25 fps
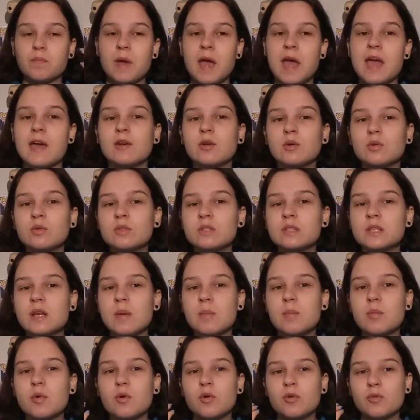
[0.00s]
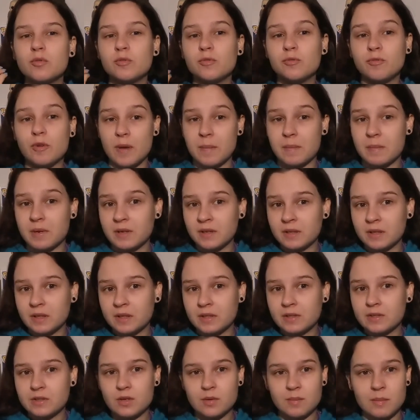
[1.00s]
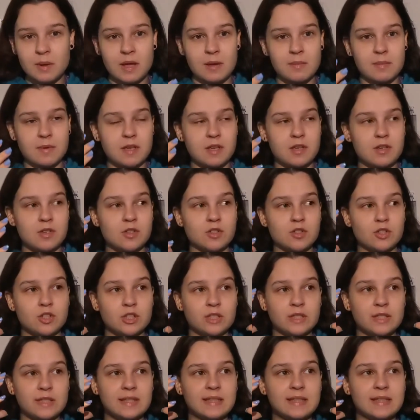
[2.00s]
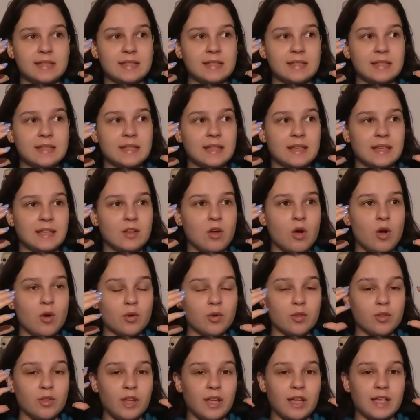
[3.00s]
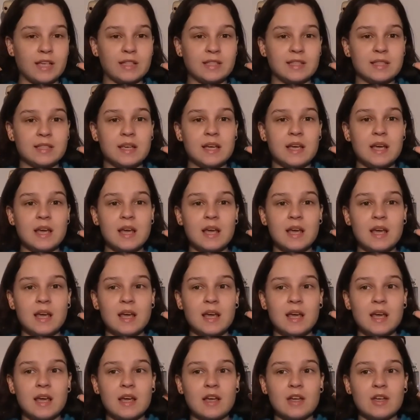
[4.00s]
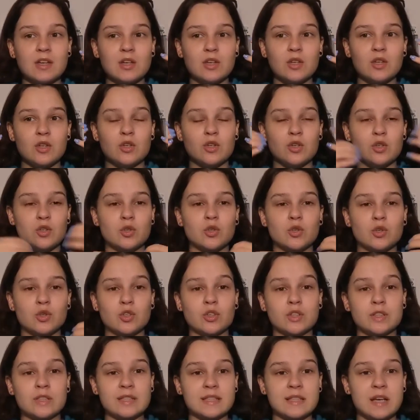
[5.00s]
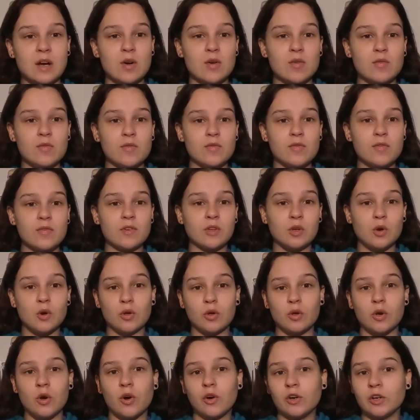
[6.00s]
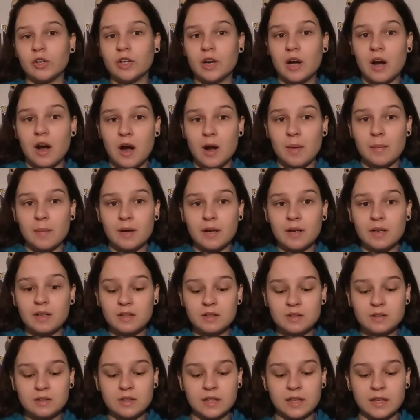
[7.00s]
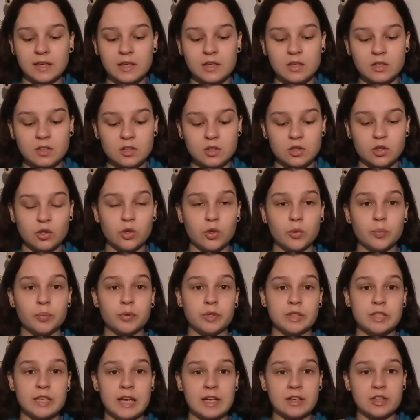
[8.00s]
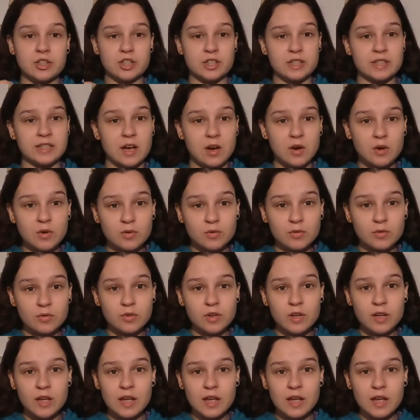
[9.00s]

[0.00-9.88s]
petals are more feminine, so maybe you just, like, the whole thing is you yourself, you're your own armor, like, you protect yourself.